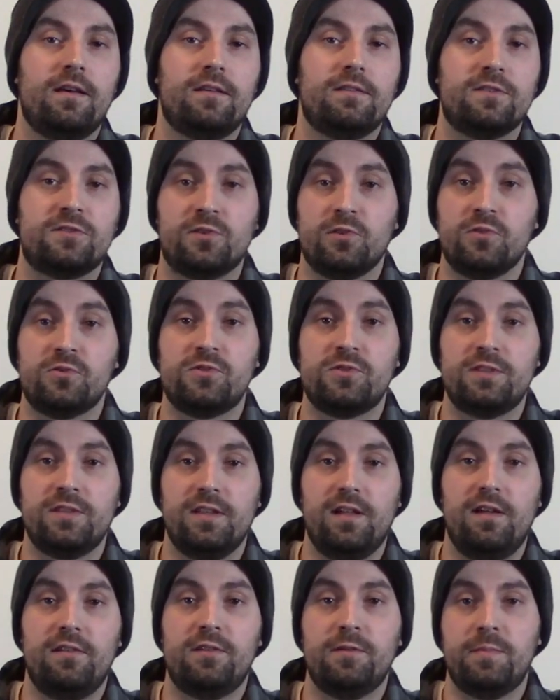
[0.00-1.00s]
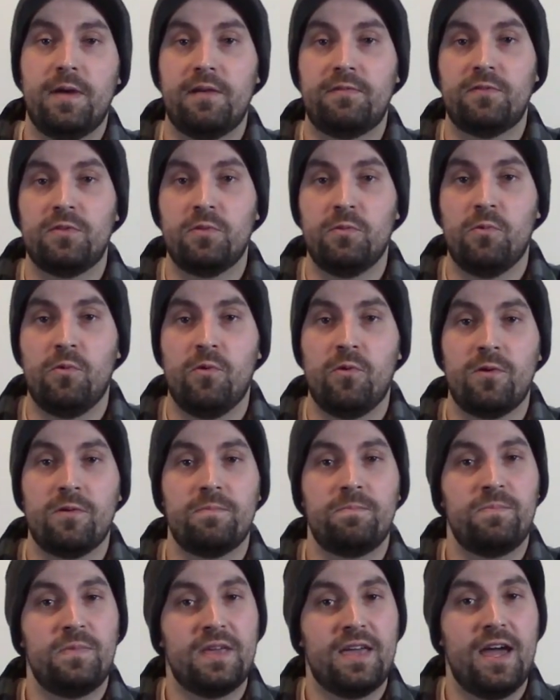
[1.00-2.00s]
The soldiers loved them after the
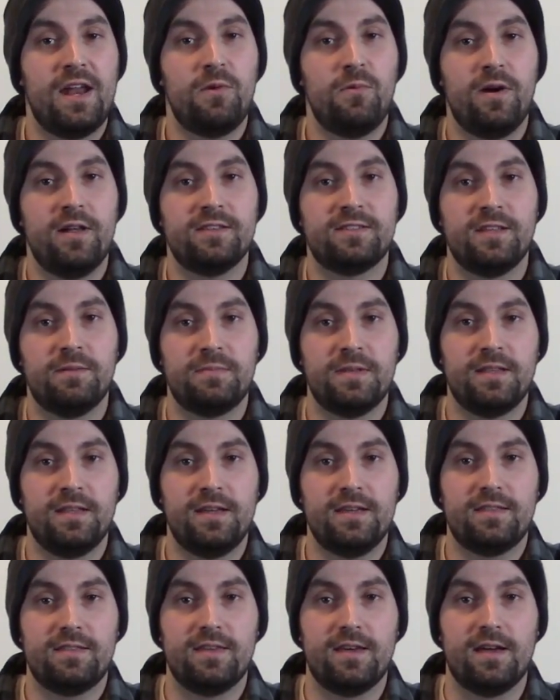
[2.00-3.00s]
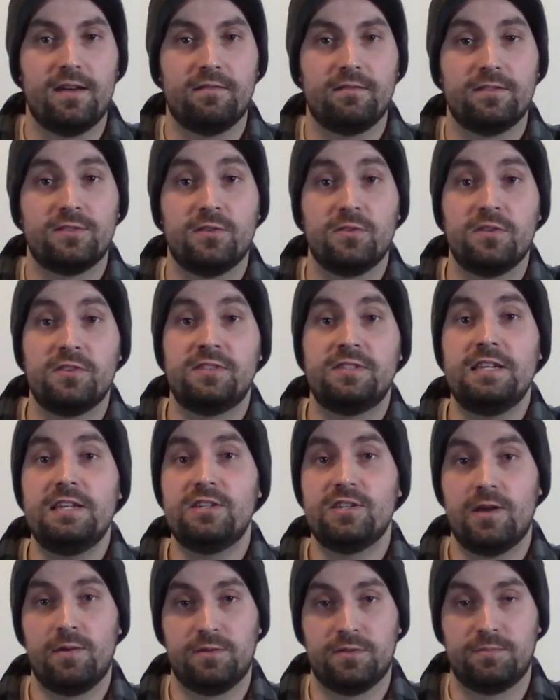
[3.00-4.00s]
war. They kind of wanted something like that, so the
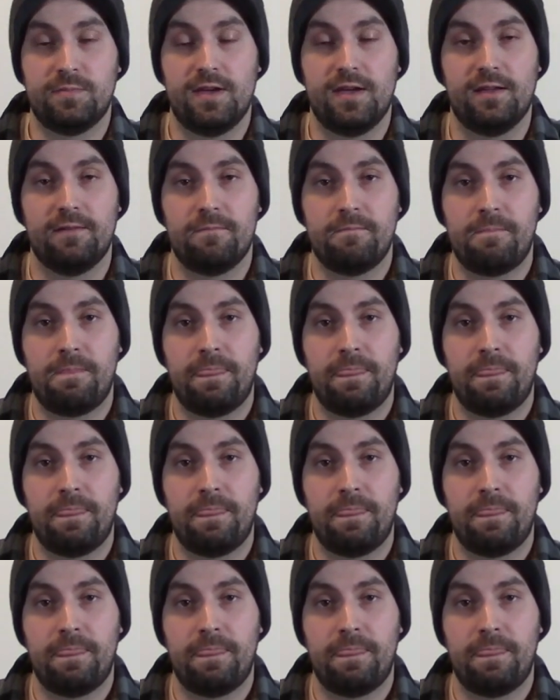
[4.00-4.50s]
CJ was made.